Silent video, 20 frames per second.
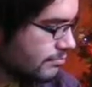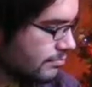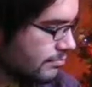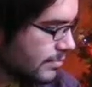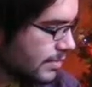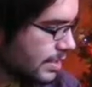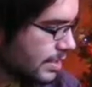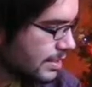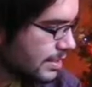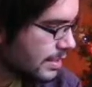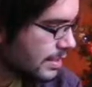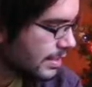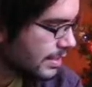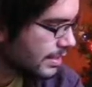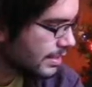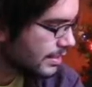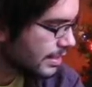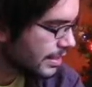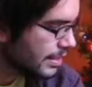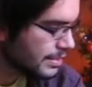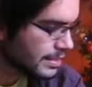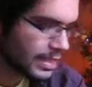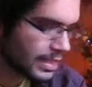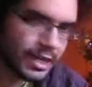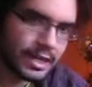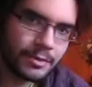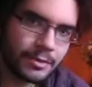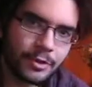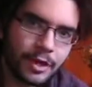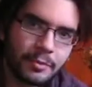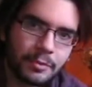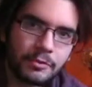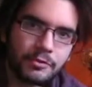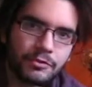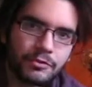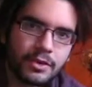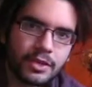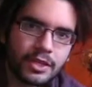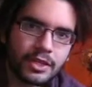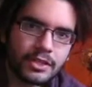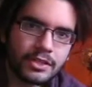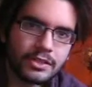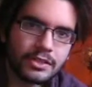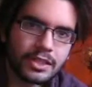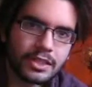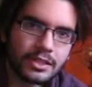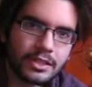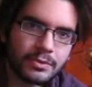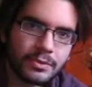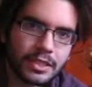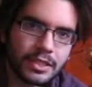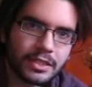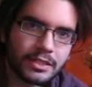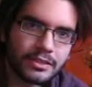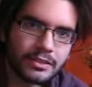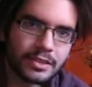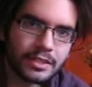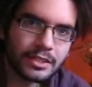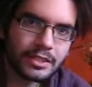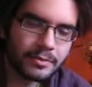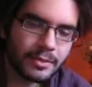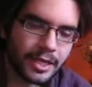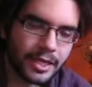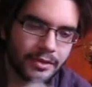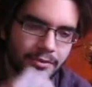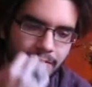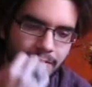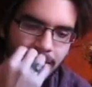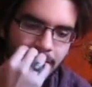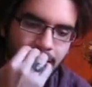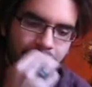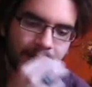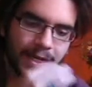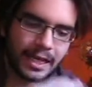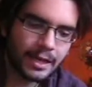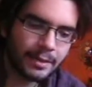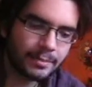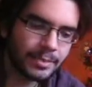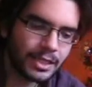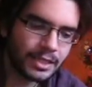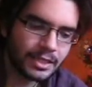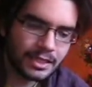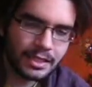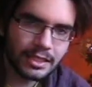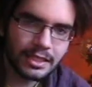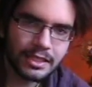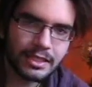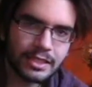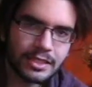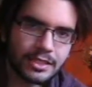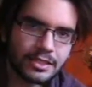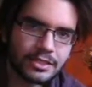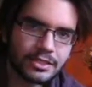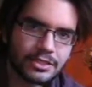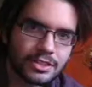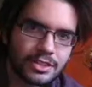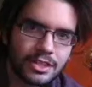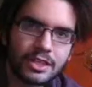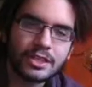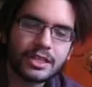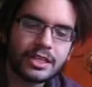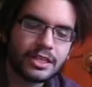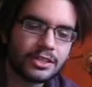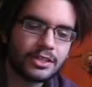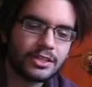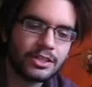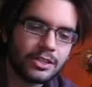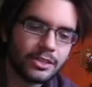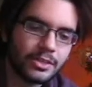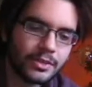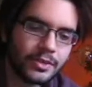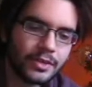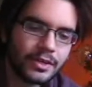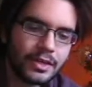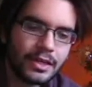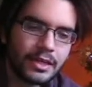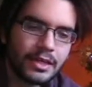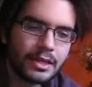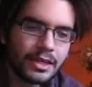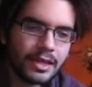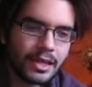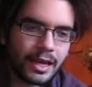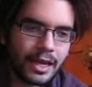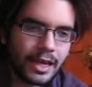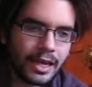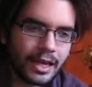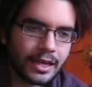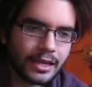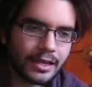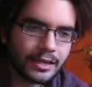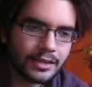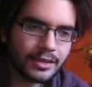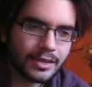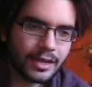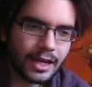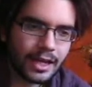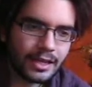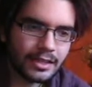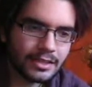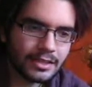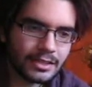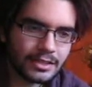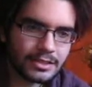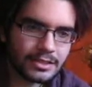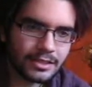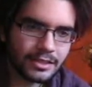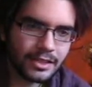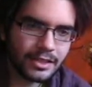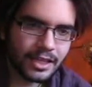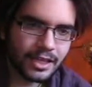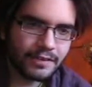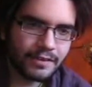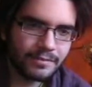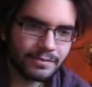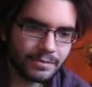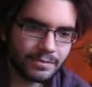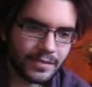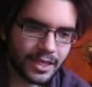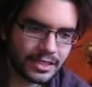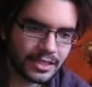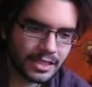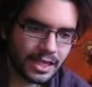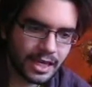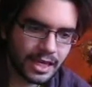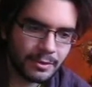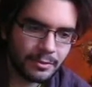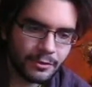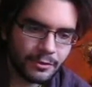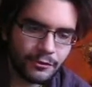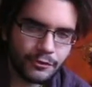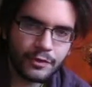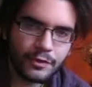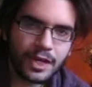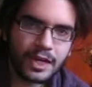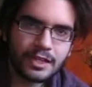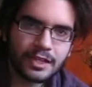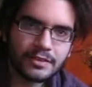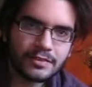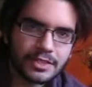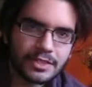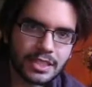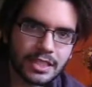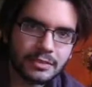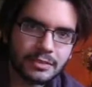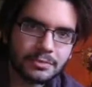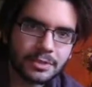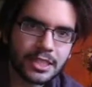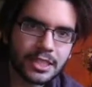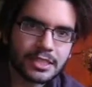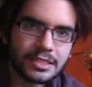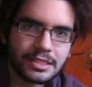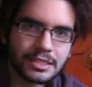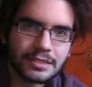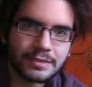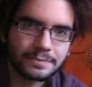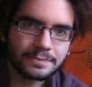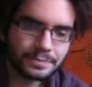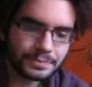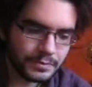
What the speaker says: it's that time right before New Year where you think about everything that happened in the year and you're starting anew. And the holidays are that time of fun, of celebration.